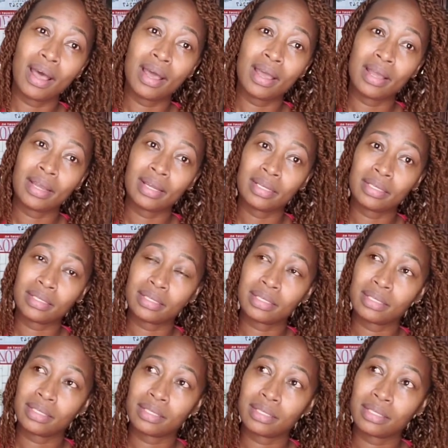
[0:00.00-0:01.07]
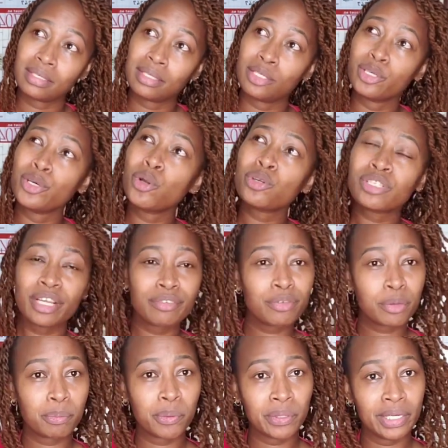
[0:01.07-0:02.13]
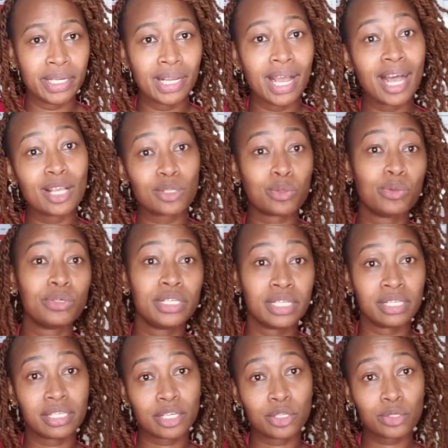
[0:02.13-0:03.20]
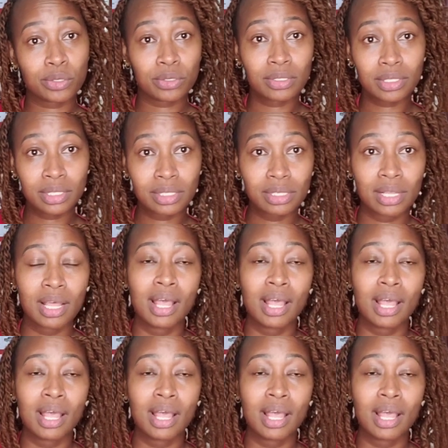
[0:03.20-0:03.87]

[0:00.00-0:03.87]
And not everybody has good intentions.